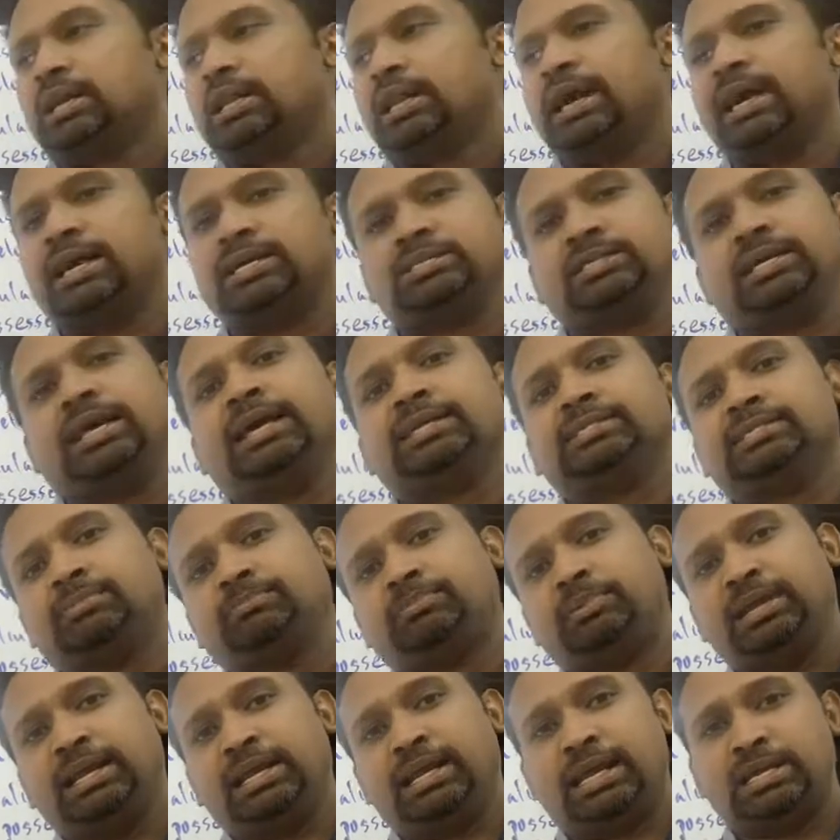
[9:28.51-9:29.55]

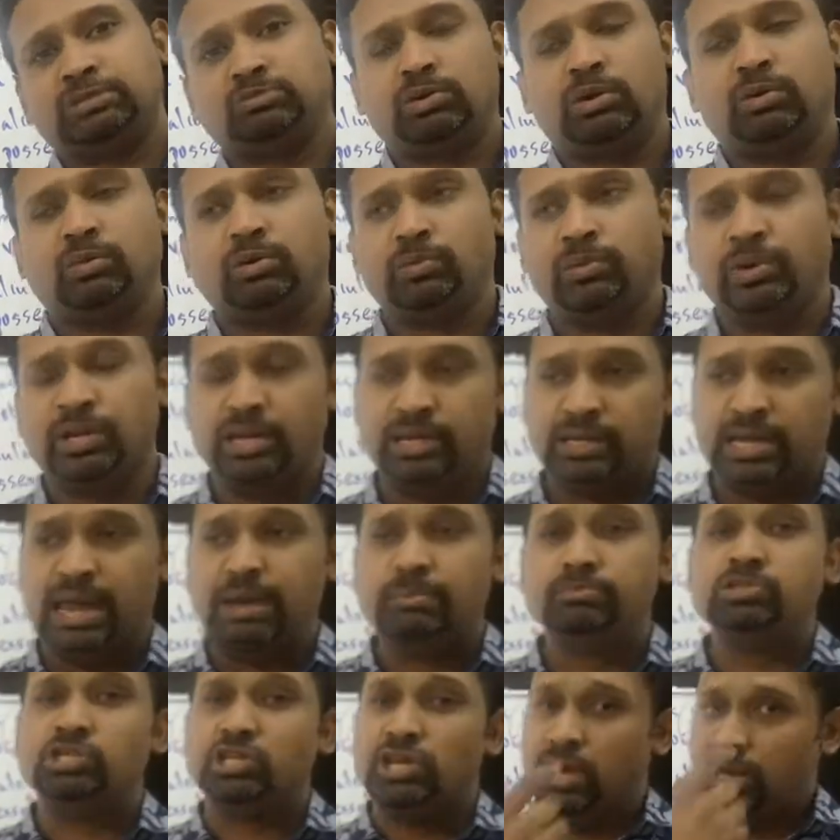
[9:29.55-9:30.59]
example like last week what we did,
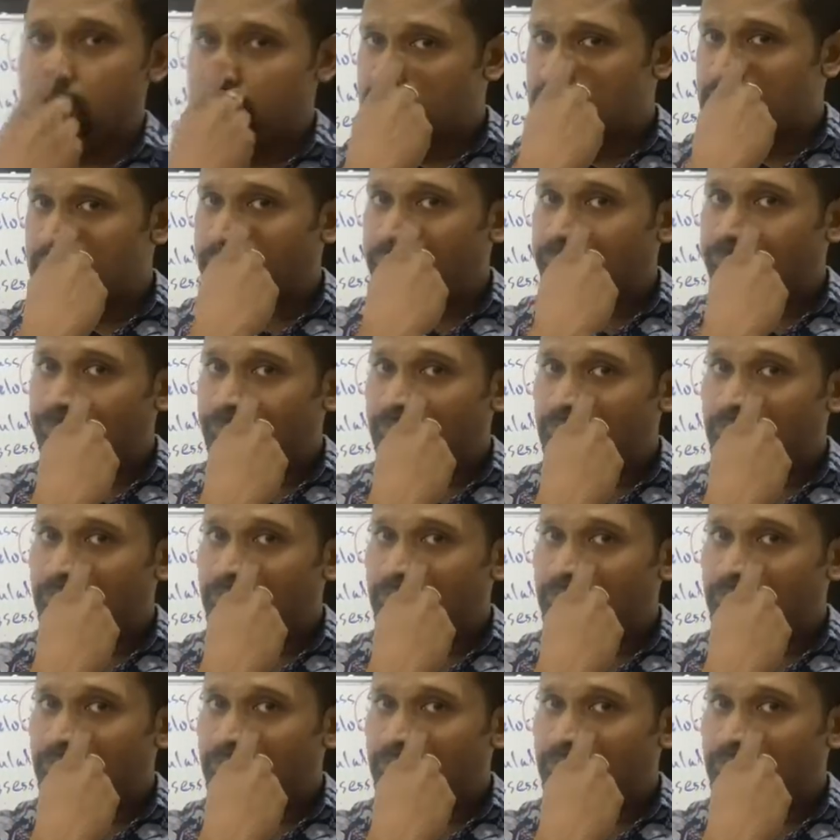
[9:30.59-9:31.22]
MGH,